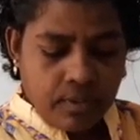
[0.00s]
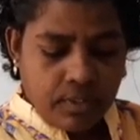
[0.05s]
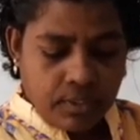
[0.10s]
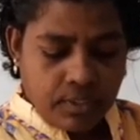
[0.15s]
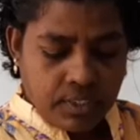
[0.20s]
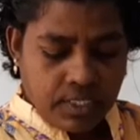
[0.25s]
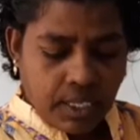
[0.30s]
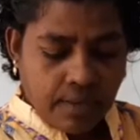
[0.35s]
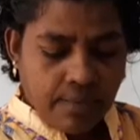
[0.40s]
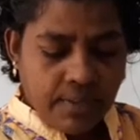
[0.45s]

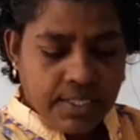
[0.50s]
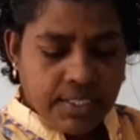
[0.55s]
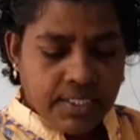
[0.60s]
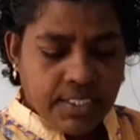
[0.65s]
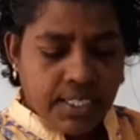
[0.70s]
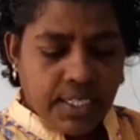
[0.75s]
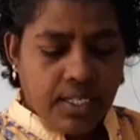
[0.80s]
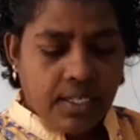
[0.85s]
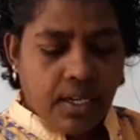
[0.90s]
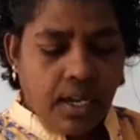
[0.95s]

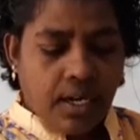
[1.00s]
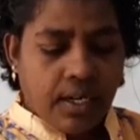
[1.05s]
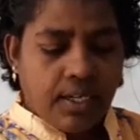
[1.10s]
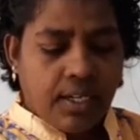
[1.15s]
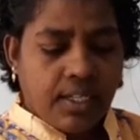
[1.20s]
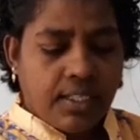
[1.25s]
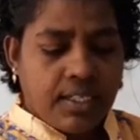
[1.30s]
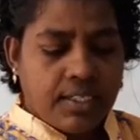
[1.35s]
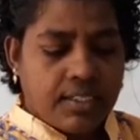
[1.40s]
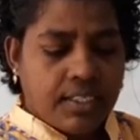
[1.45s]
17
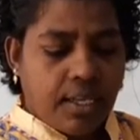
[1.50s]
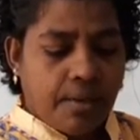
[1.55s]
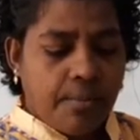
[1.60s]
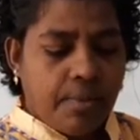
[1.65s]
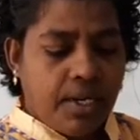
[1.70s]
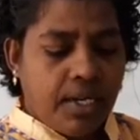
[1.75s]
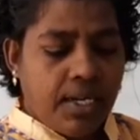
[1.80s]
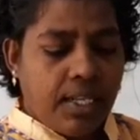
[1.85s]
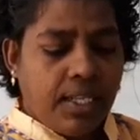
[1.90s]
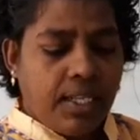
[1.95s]
under the
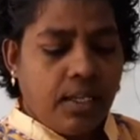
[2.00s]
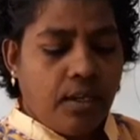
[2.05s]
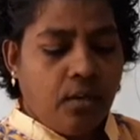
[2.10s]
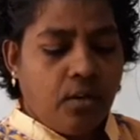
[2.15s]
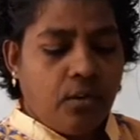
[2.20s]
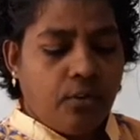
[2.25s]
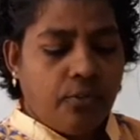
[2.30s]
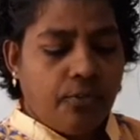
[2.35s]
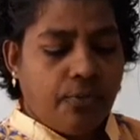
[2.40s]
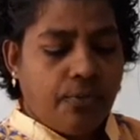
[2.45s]
subheading
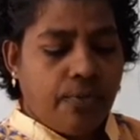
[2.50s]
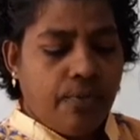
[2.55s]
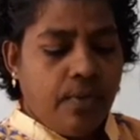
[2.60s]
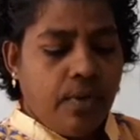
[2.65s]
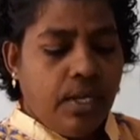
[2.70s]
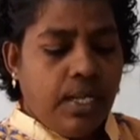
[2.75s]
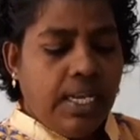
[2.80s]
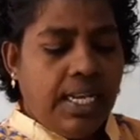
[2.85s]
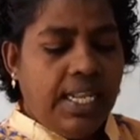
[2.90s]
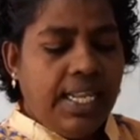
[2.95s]
of
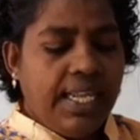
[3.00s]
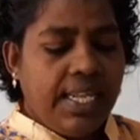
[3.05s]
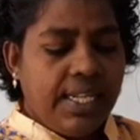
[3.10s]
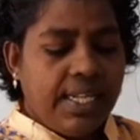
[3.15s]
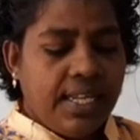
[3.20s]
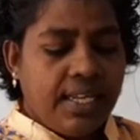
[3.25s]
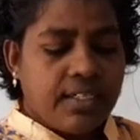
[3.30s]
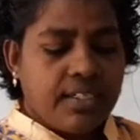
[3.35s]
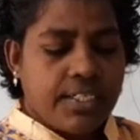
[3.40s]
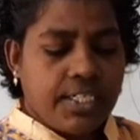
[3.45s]

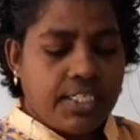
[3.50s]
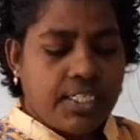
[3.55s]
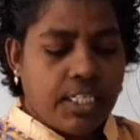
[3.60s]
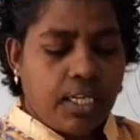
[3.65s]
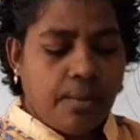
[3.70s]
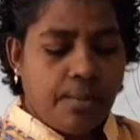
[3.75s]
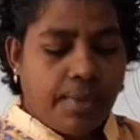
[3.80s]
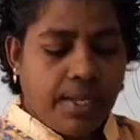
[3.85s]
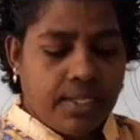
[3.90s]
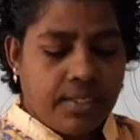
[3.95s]
linear
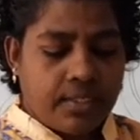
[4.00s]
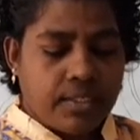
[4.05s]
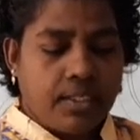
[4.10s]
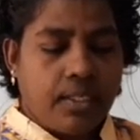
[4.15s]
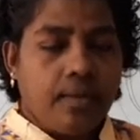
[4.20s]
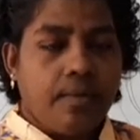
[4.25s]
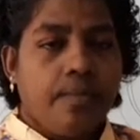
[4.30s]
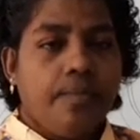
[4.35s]
settlement.